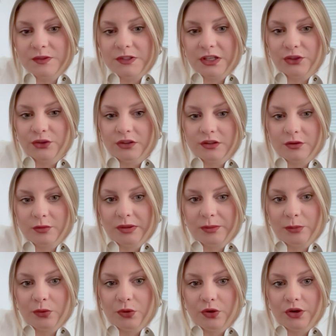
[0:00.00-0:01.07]
tell you a little bit
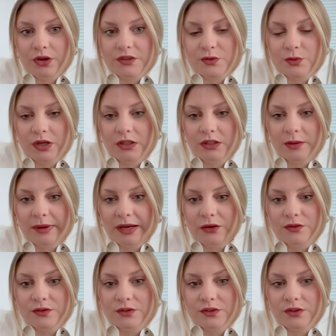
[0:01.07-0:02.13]
more as well
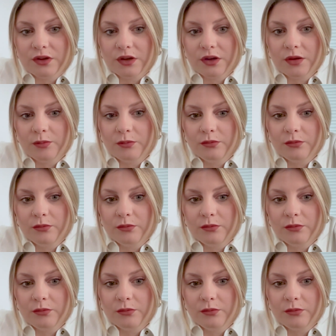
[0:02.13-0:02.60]
about the